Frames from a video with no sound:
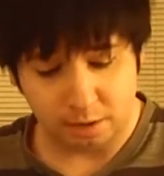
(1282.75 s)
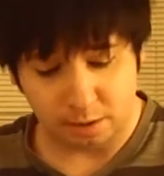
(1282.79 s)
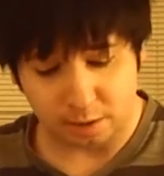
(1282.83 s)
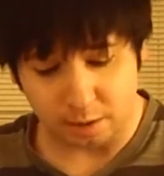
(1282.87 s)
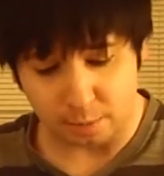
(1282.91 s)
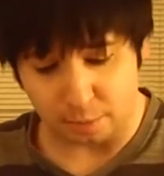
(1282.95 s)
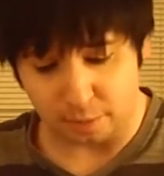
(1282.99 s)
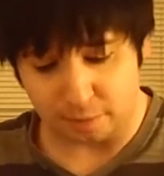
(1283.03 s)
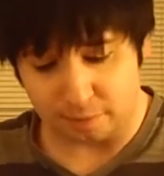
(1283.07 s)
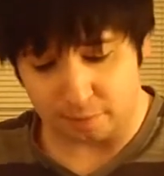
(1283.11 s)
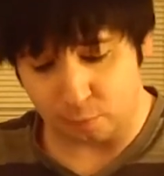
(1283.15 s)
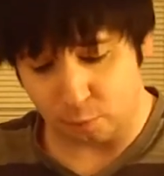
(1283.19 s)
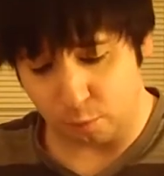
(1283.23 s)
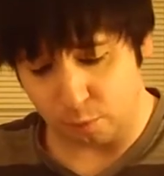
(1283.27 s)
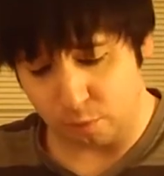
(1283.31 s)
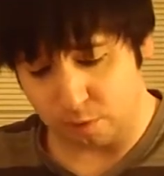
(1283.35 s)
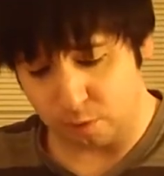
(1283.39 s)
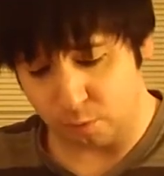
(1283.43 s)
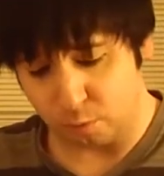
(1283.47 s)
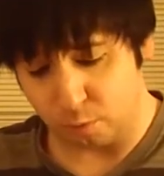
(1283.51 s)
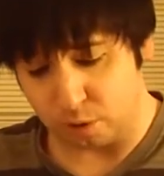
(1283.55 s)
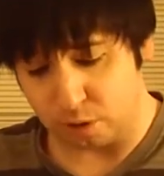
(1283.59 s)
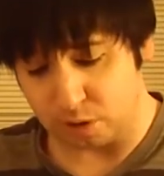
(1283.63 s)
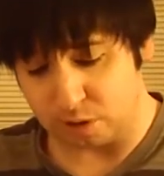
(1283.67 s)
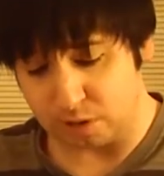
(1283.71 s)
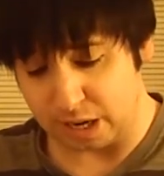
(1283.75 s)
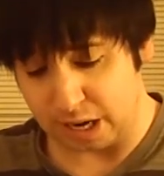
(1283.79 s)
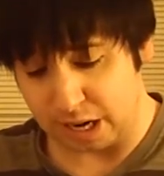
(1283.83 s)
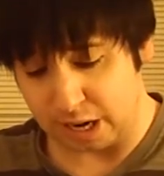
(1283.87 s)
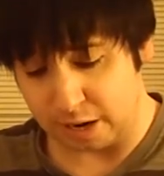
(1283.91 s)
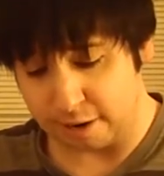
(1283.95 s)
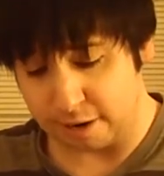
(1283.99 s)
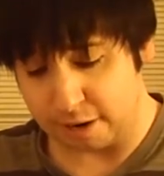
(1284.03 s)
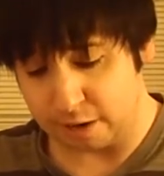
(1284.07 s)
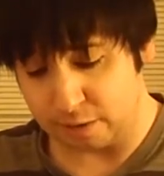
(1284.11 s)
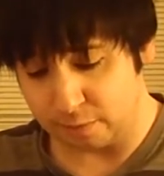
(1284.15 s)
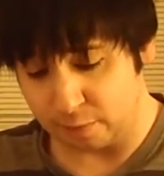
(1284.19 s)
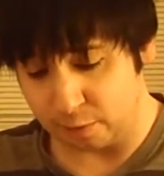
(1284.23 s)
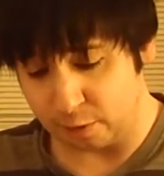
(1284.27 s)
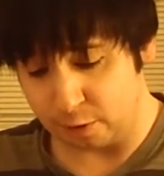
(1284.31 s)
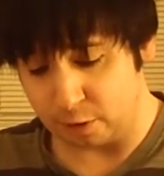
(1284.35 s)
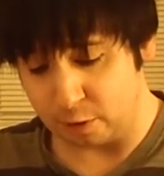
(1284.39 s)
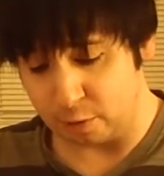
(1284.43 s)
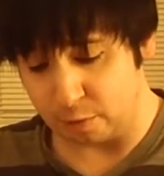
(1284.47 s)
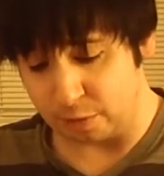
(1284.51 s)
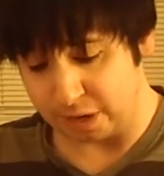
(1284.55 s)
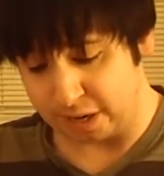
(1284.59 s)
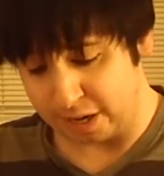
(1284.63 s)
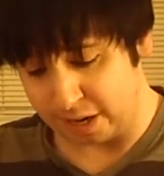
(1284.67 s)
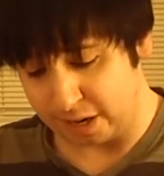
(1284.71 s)
Number 4 was Aries,
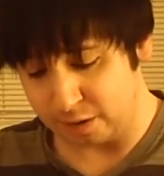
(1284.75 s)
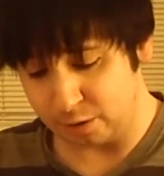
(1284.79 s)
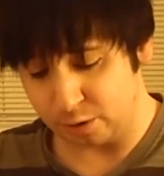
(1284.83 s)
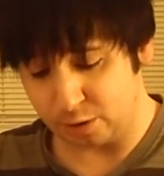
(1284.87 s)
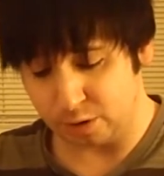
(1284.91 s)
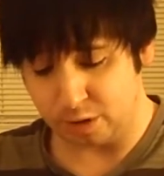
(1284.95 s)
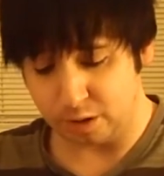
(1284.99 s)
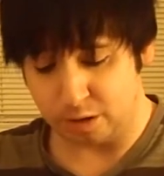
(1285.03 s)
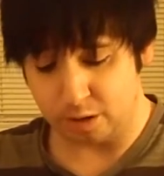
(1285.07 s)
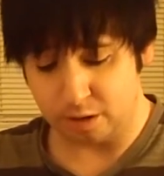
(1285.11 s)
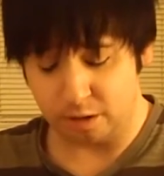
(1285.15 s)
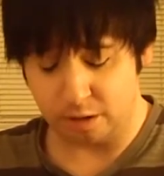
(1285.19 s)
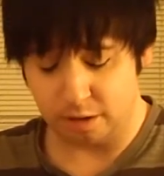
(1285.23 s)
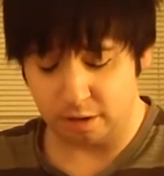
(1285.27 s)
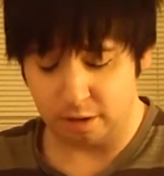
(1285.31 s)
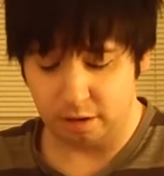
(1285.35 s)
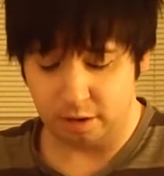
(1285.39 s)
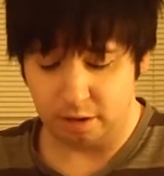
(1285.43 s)
Virgo, and Cancer.